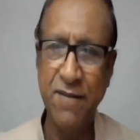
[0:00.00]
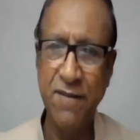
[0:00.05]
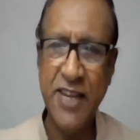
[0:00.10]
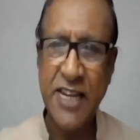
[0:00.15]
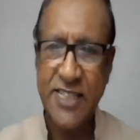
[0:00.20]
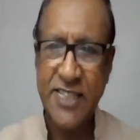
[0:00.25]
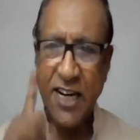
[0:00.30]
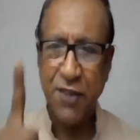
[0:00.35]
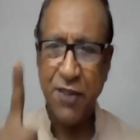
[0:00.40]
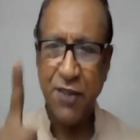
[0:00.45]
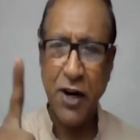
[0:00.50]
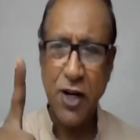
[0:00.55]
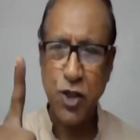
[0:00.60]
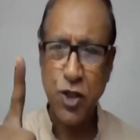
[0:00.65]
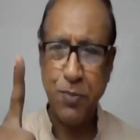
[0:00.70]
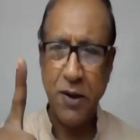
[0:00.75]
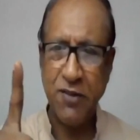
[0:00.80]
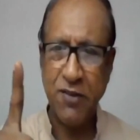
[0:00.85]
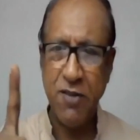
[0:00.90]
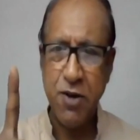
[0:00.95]
There's a
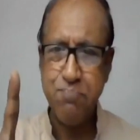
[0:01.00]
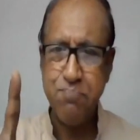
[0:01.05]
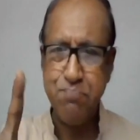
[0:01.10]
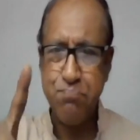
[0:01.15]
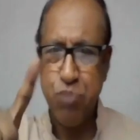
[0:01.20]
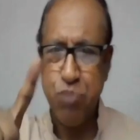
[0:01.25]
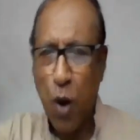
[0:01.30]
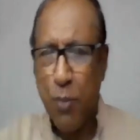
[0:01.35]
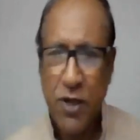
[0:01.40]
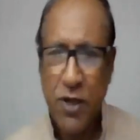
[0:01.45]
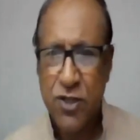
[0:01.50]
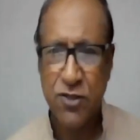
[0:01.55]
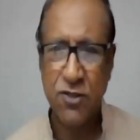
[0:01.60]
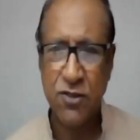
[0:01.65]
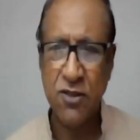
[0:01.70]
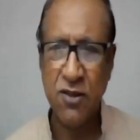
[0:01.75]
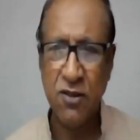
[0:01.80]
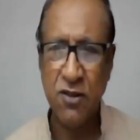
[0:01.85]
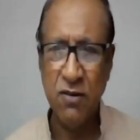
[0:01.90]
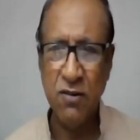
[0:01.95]
difference between promise